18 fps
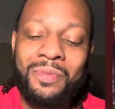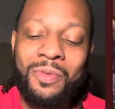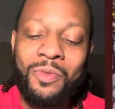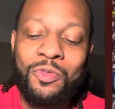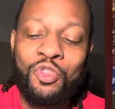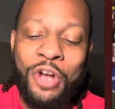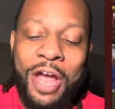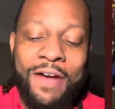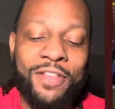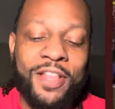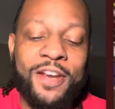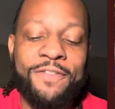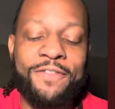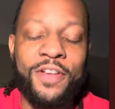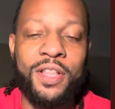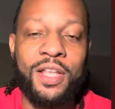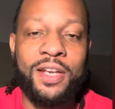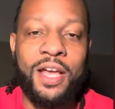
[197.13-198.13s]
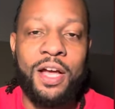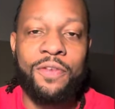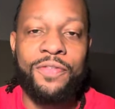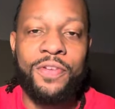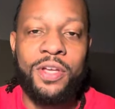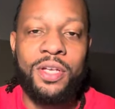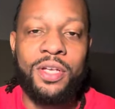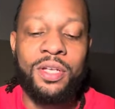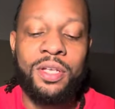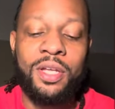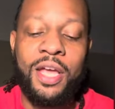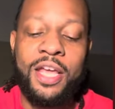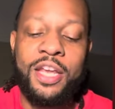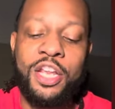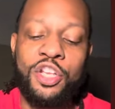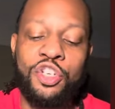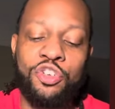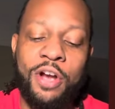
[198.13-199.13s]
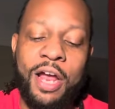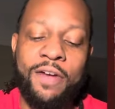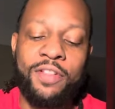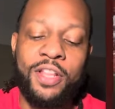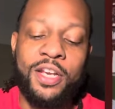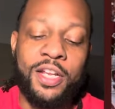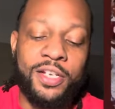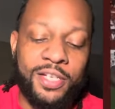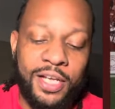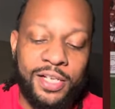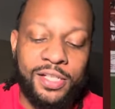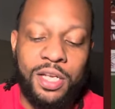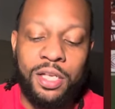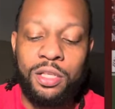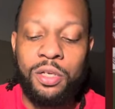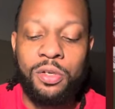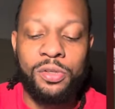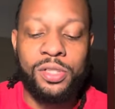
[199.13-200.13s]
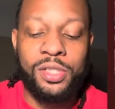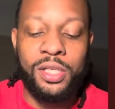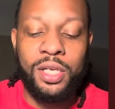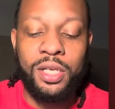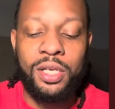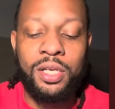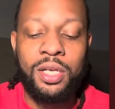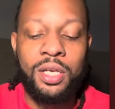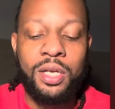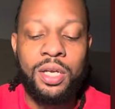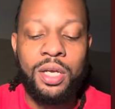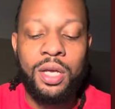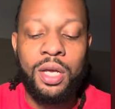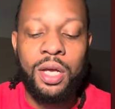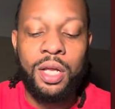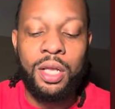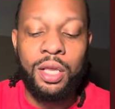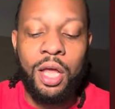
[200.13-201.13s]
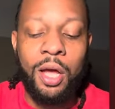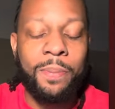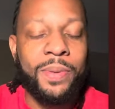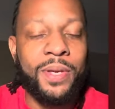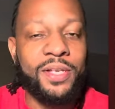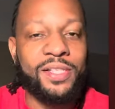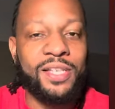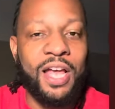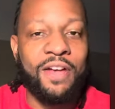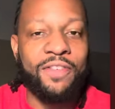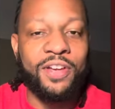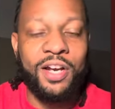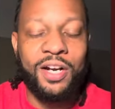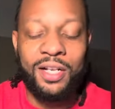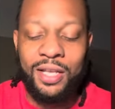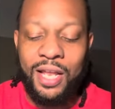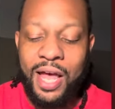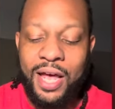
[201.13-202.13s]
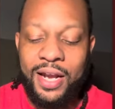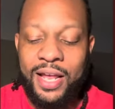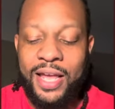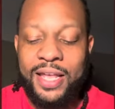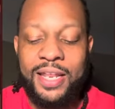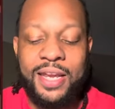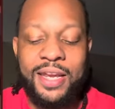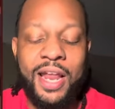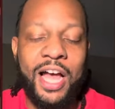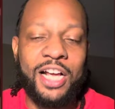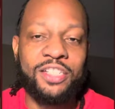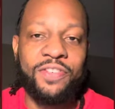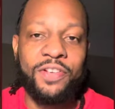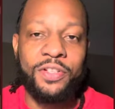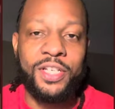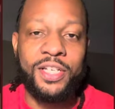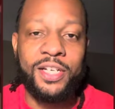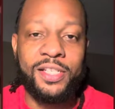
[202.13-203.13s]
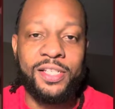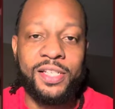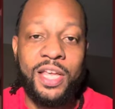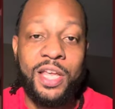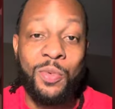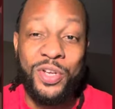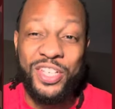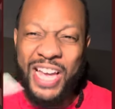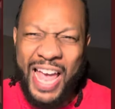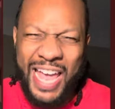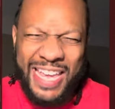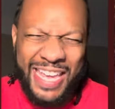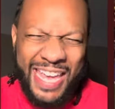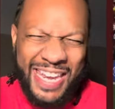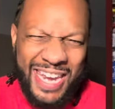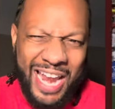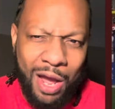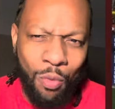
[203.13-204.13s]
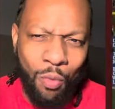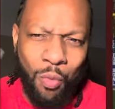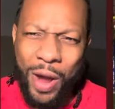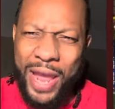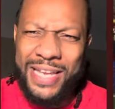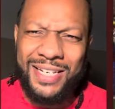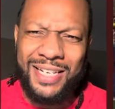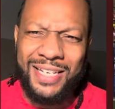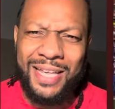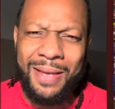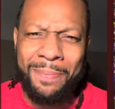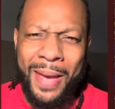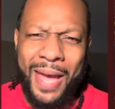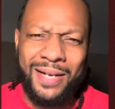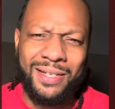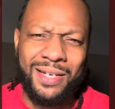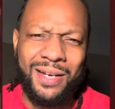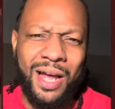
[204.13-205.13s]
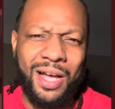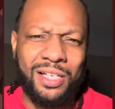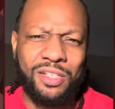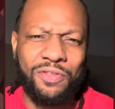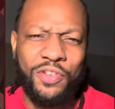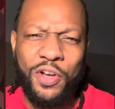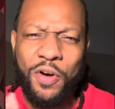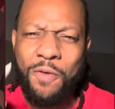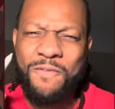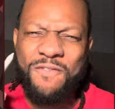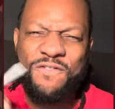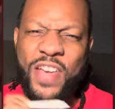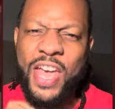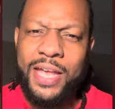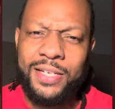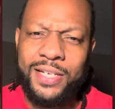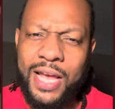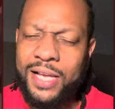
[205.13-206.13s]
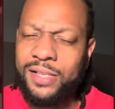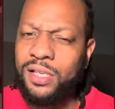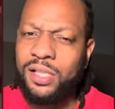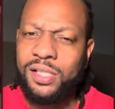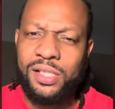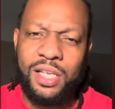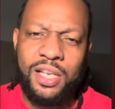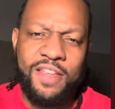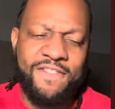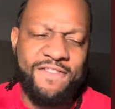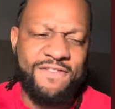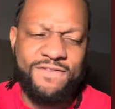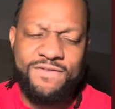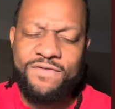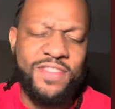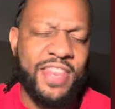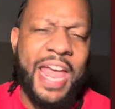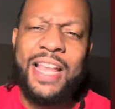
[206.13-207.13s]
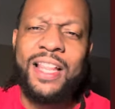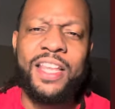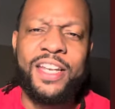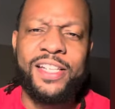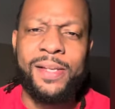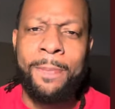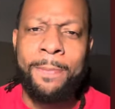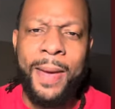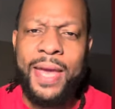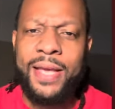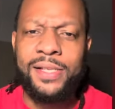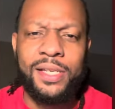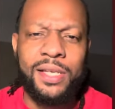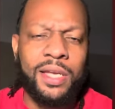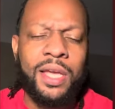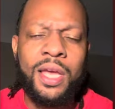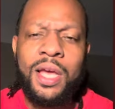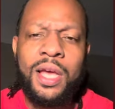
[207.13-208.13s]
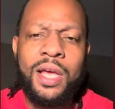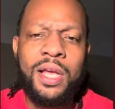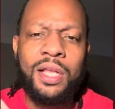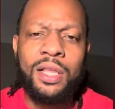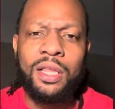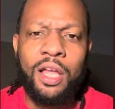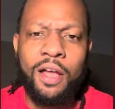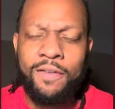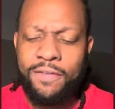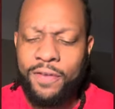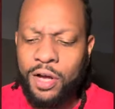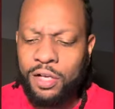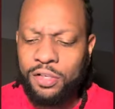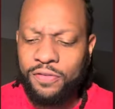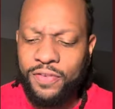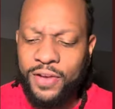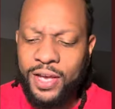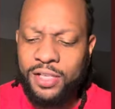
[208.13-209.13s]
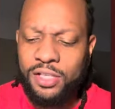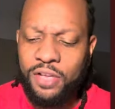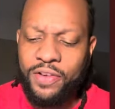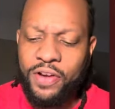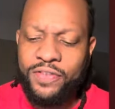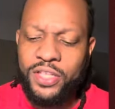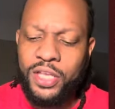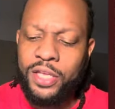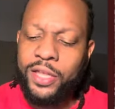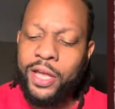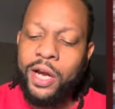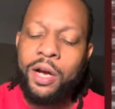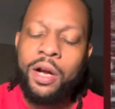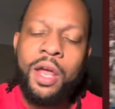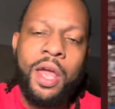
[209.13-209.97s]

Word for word: traveling to Philadelphia and then traveling to Tuscaloosa, Columbia, South Carolina, and then Knoxville, Tennessee, which I cannot wait to get back to Knoxville. Fantastic city. Neyland is amazing. Love Vols fans. Love everything there.